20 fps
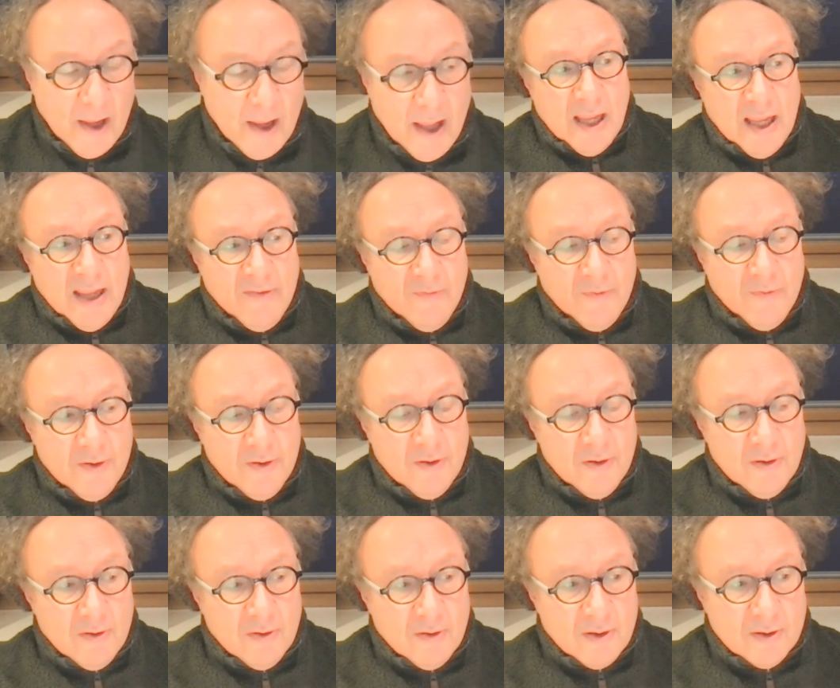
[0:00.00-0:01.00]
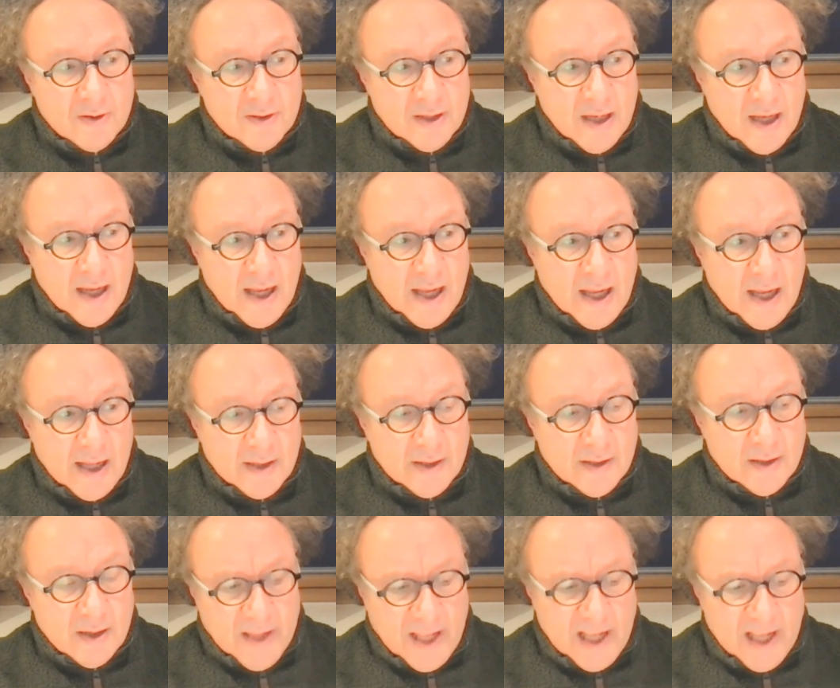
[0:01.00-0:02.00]
If you looked at
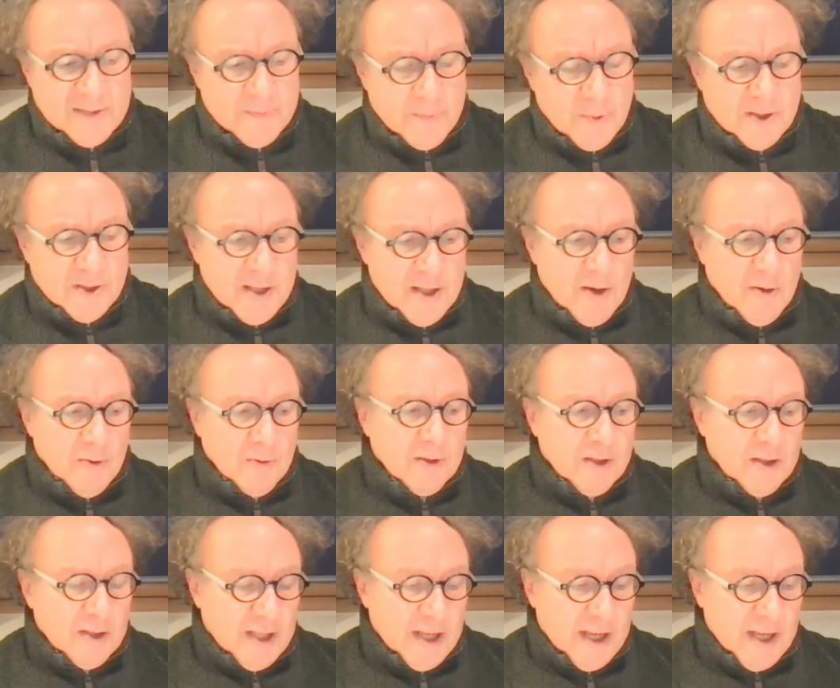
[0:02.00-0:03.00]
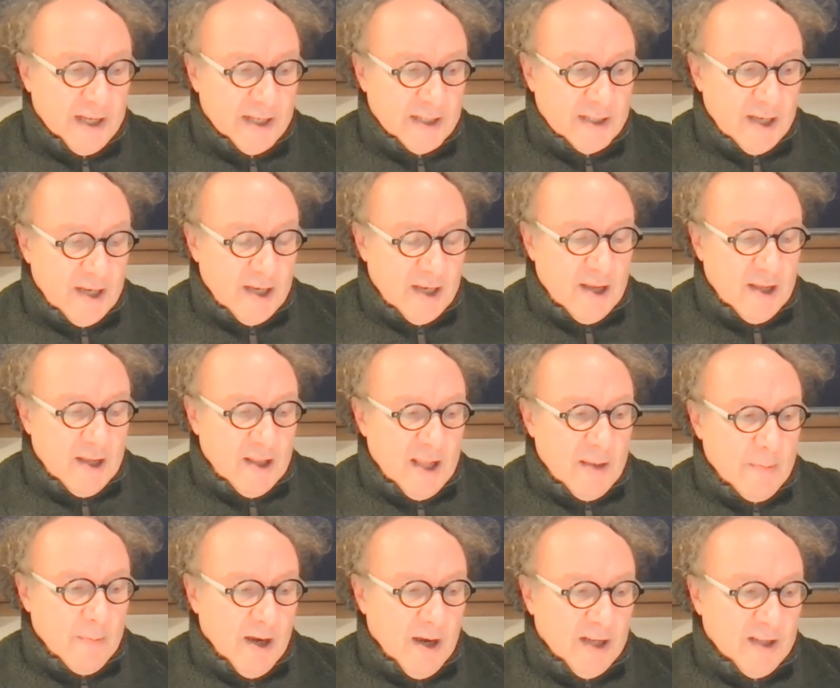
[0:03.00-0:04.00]
textbooks in the olden days,
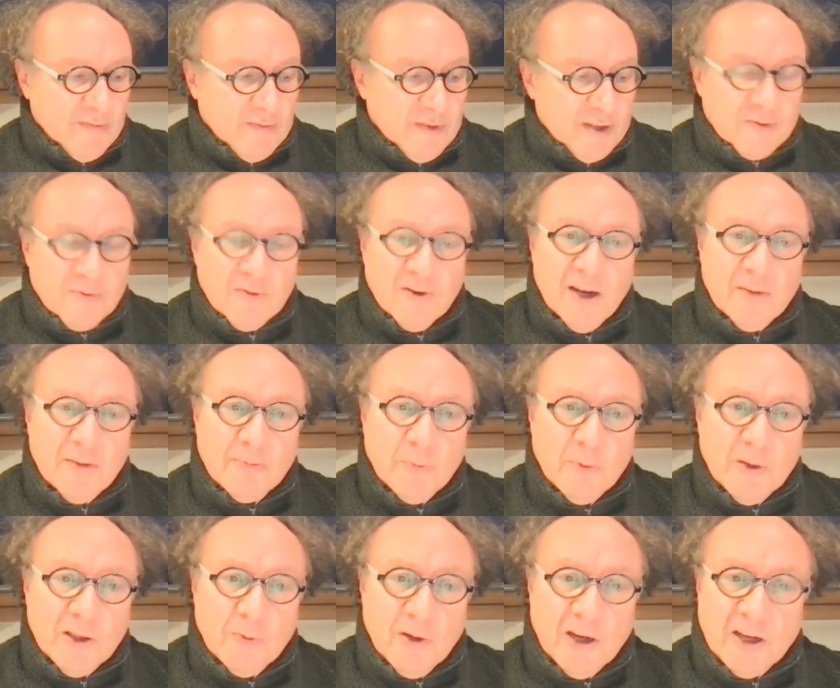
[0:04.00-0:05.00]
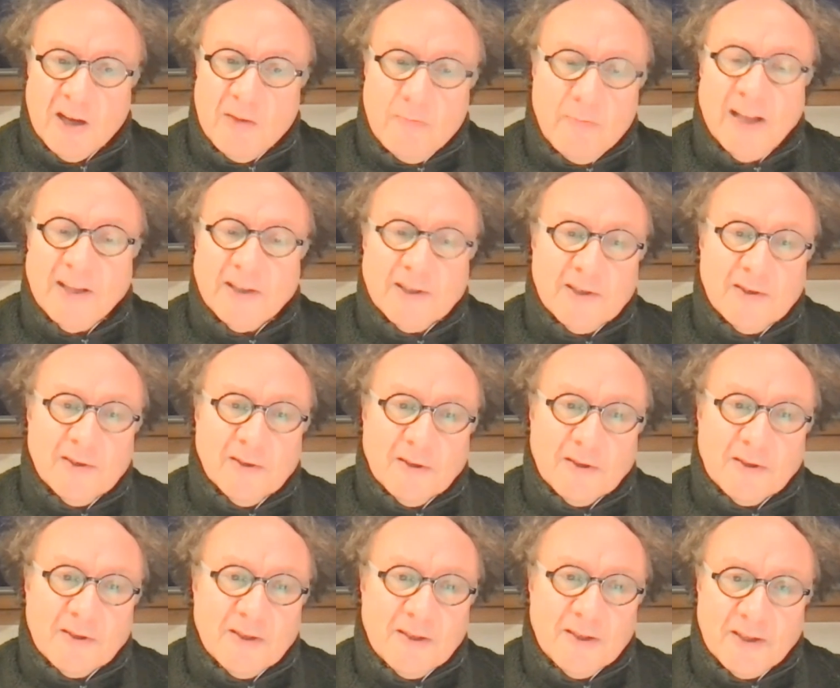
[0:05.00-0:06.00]
they might have described them with the word
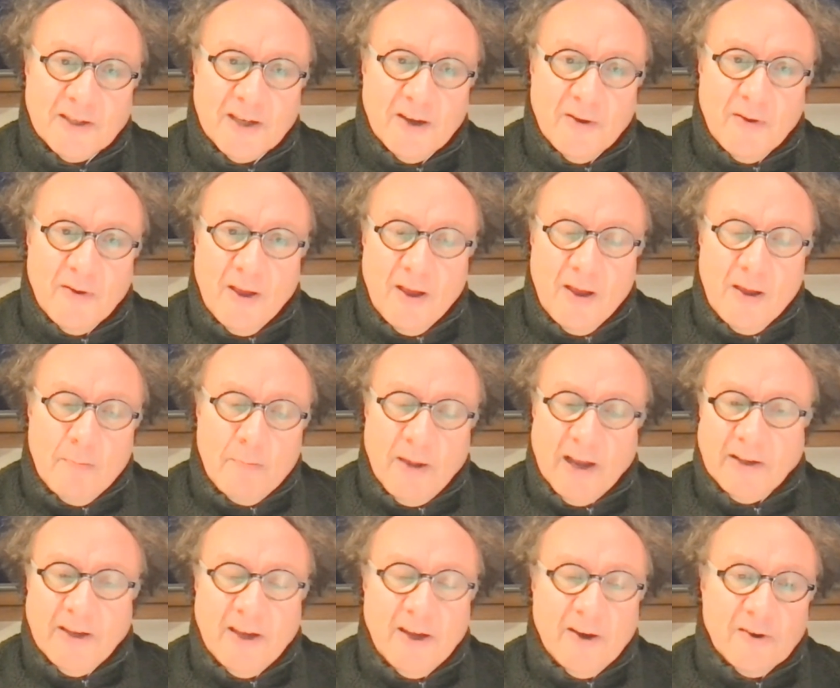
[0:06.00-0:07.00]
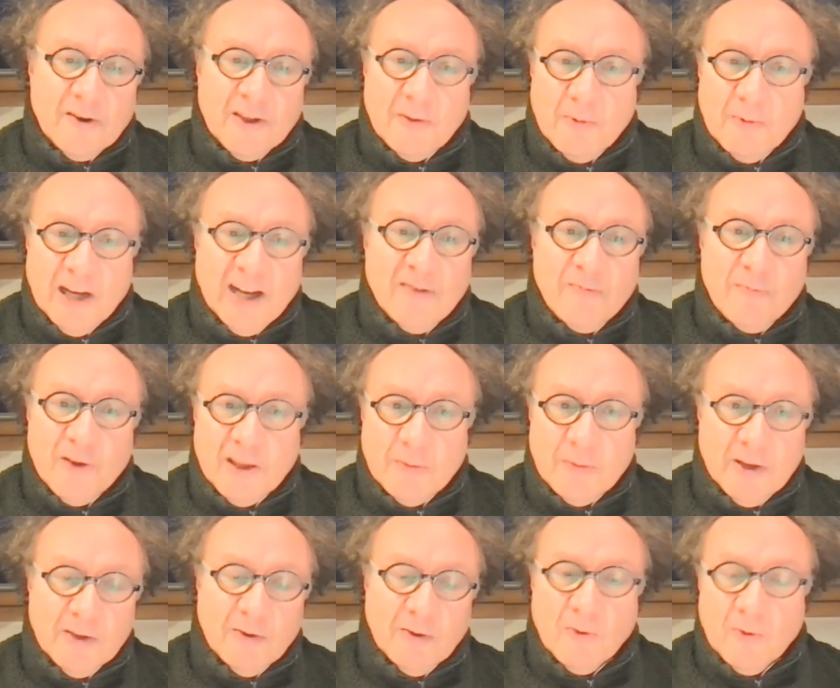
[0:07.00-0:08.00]
commensals, so bacteria that we live with and
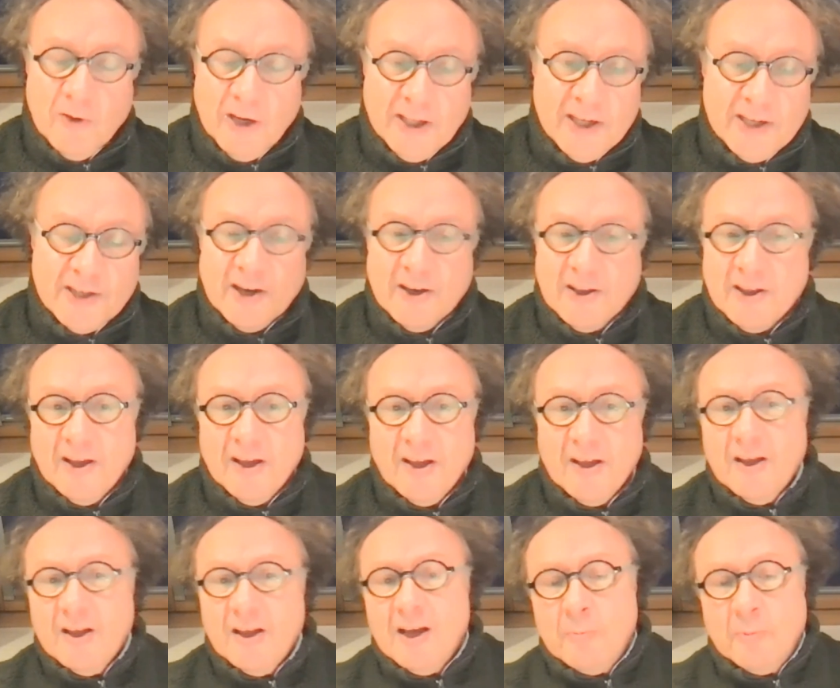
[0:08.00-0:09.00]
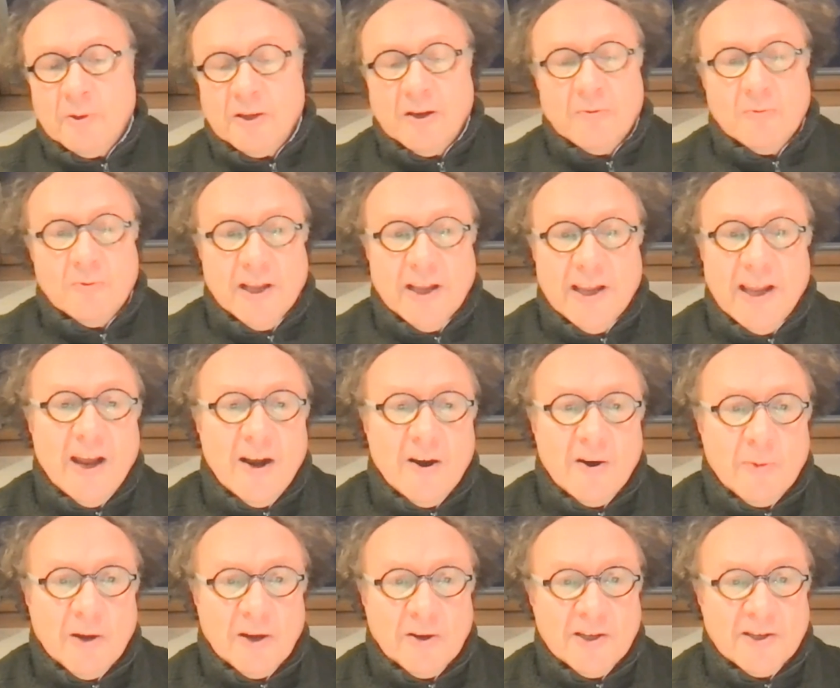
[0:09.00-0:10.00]
we tolerate each other and we don't really care
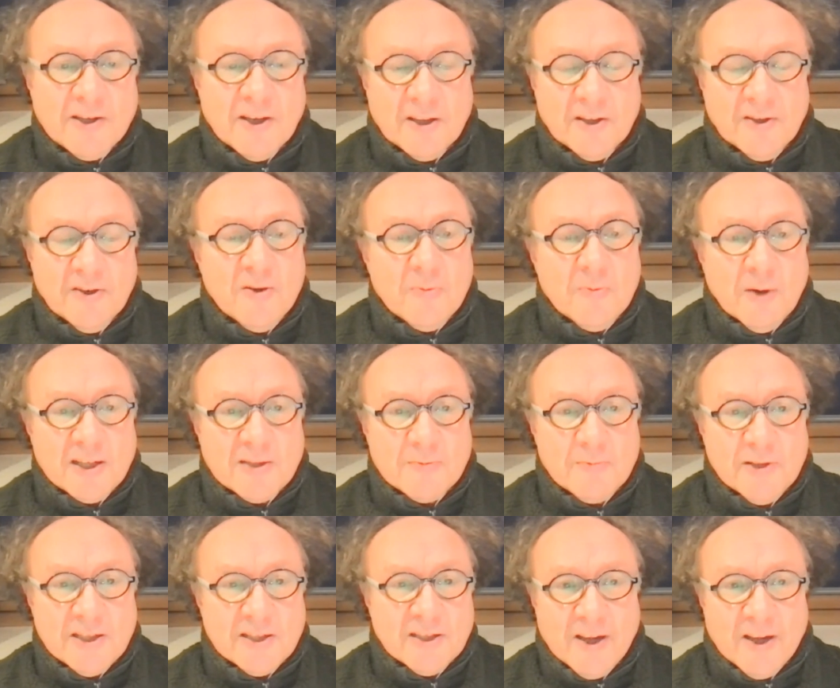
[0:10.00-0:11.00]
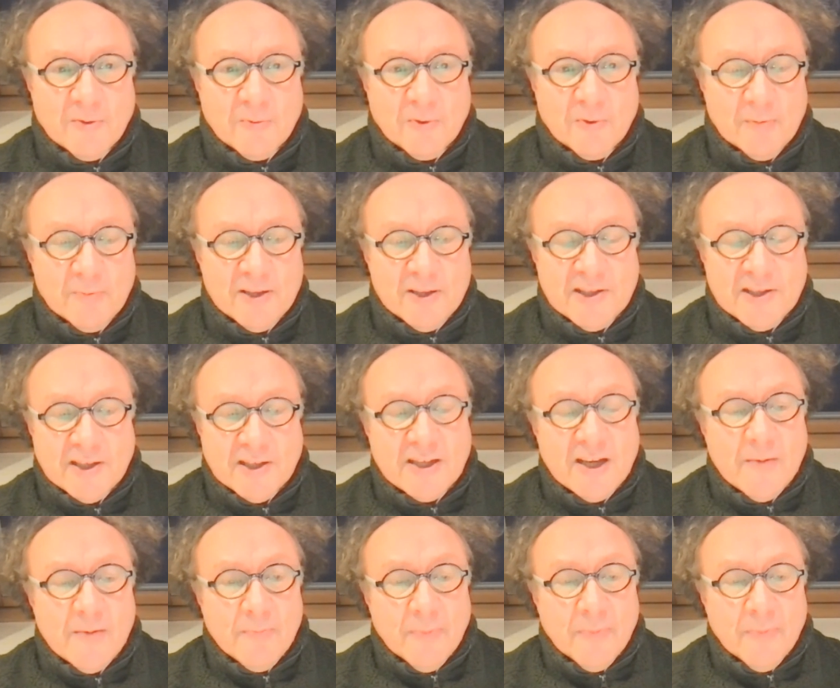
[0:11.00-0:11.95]
about each other too much, we just get on with our business.